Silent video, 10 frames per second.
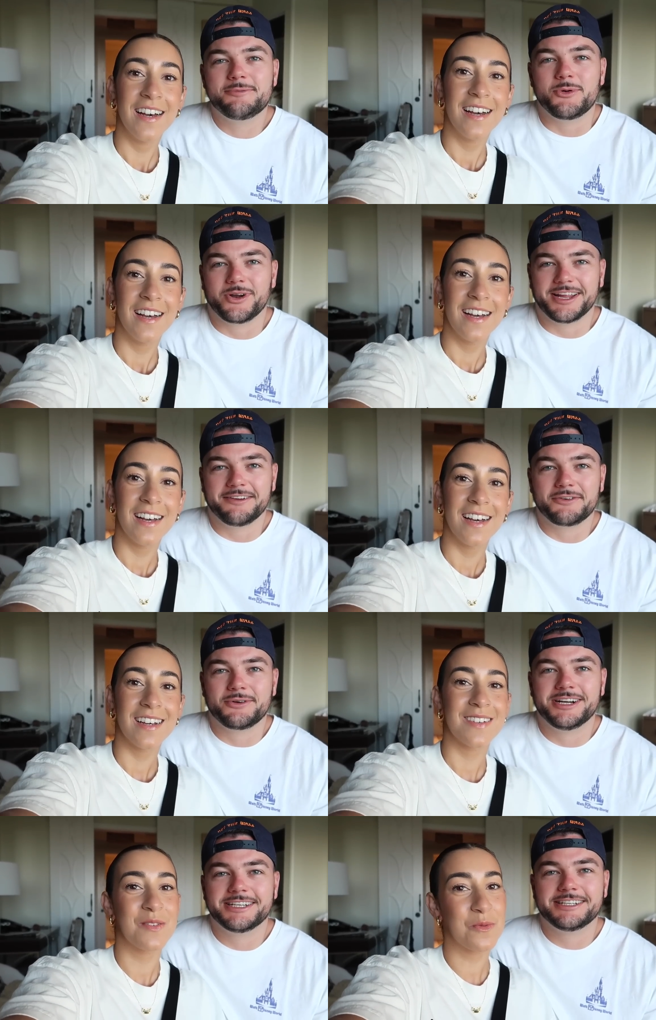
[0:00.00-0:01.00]
Speaker 1: Good morning,
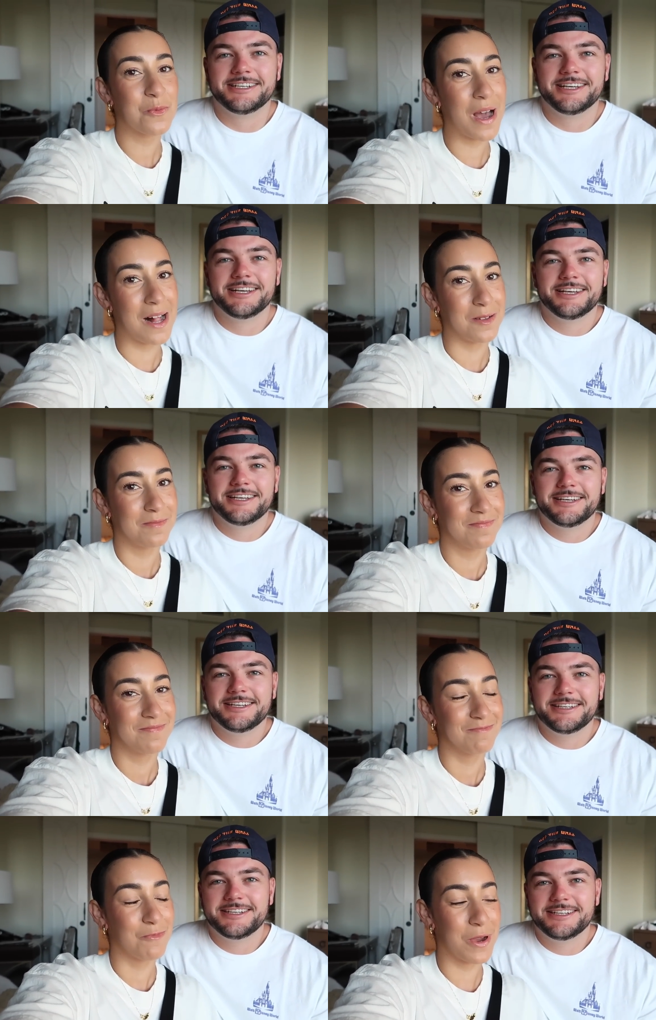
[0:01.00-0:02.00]
everyone.
Speaker 2: Well,
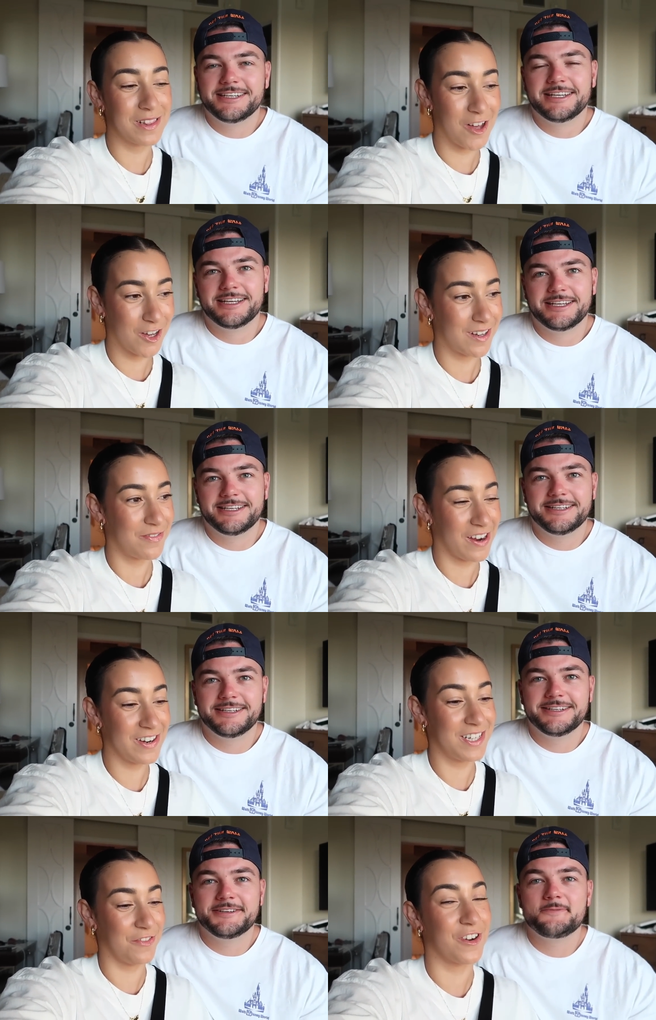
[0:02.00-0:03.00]
we look
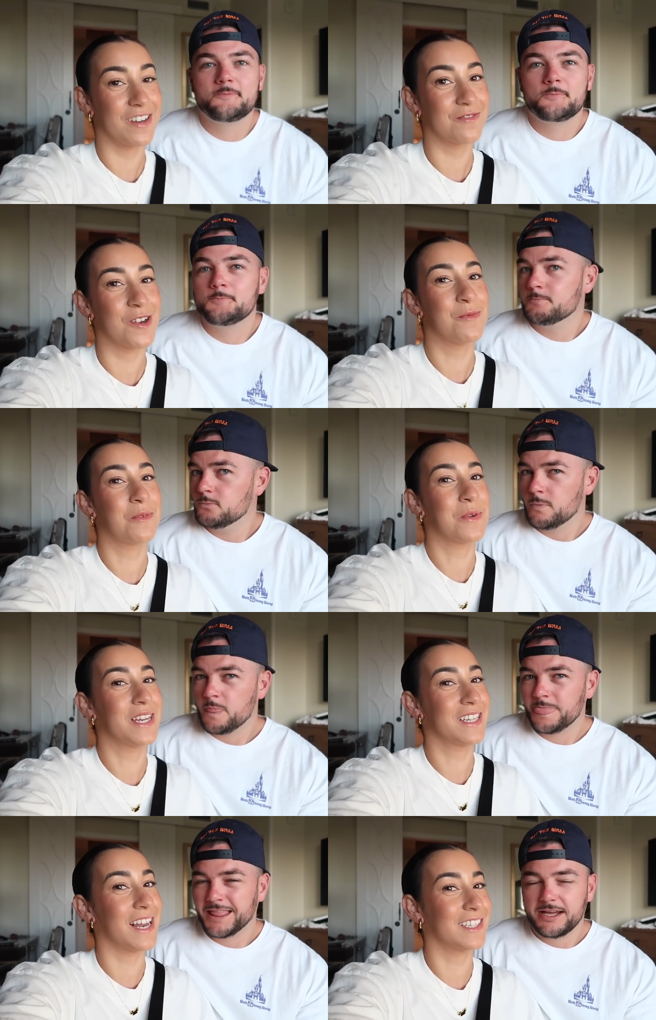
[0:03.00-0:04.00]
very different from when
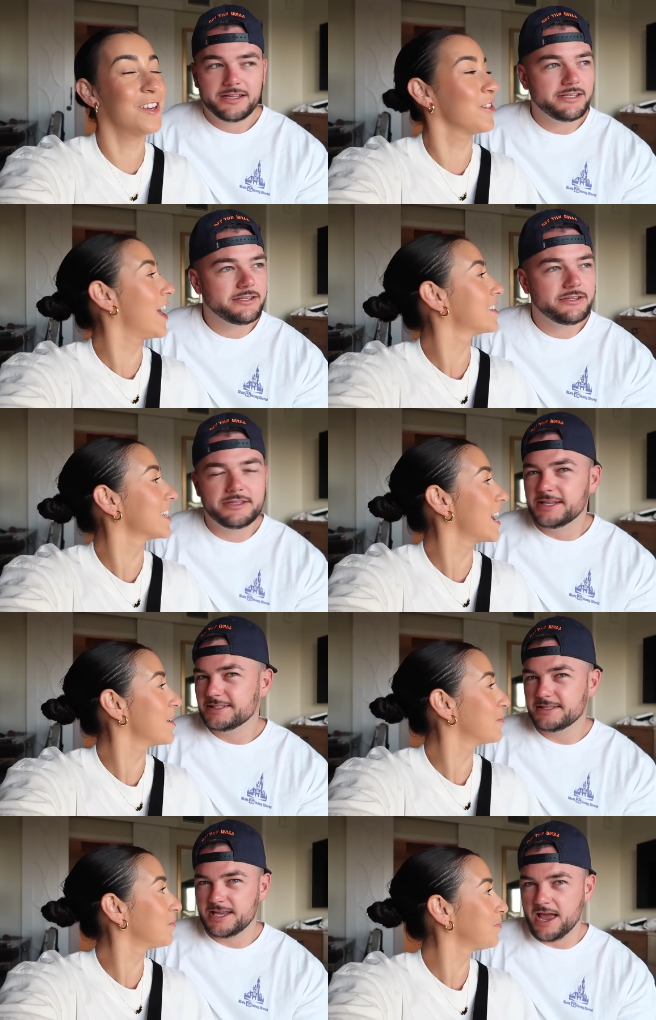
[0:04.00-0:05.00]
we did at dinner last night.
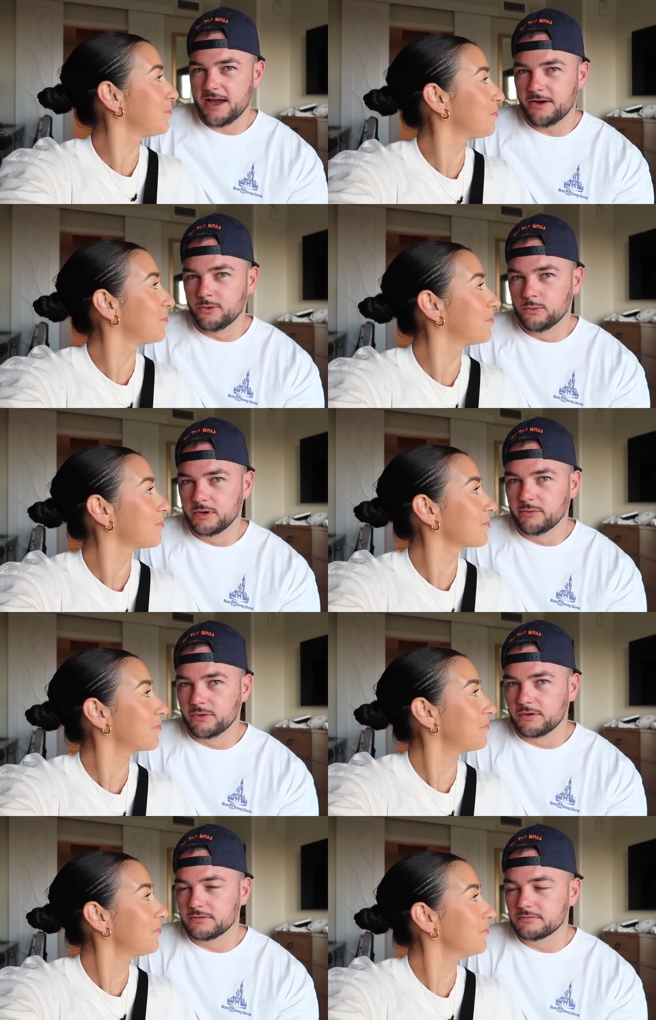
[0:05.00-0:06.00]
This is
Speaker 1: how we
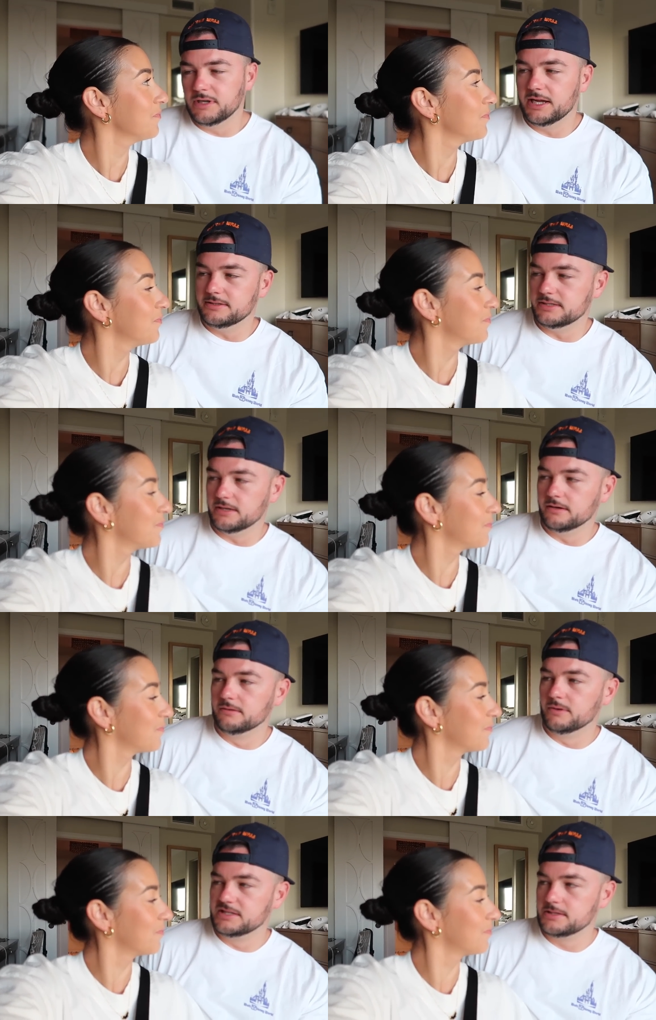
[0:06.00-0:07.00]
were at
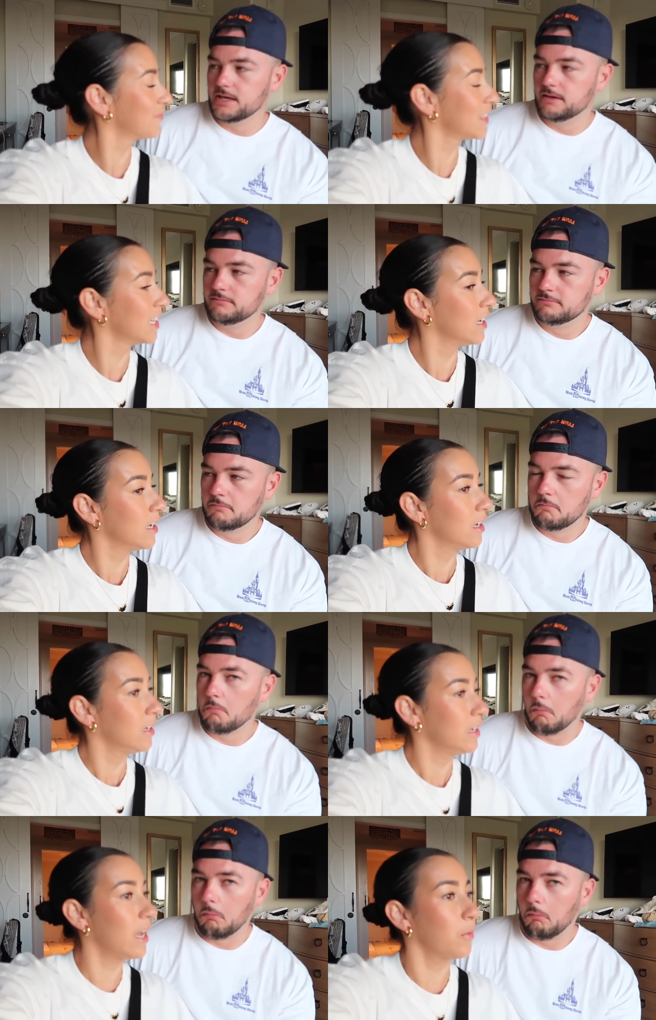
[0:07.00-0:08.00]
dinner, wasn't it?
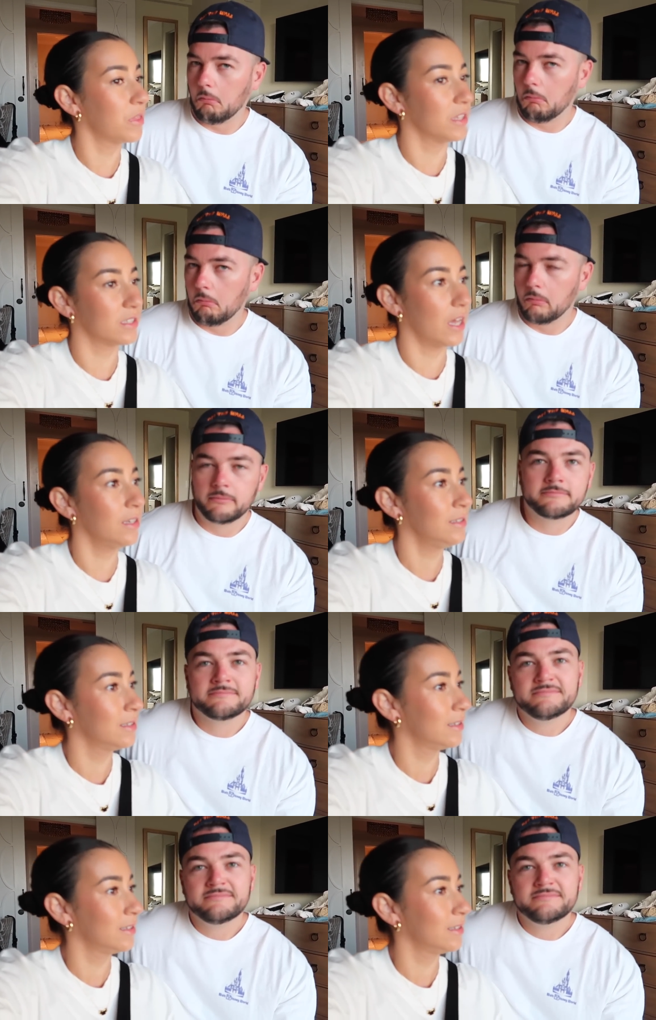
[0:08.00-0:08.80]
Speaker 2: Yeah, with the sun.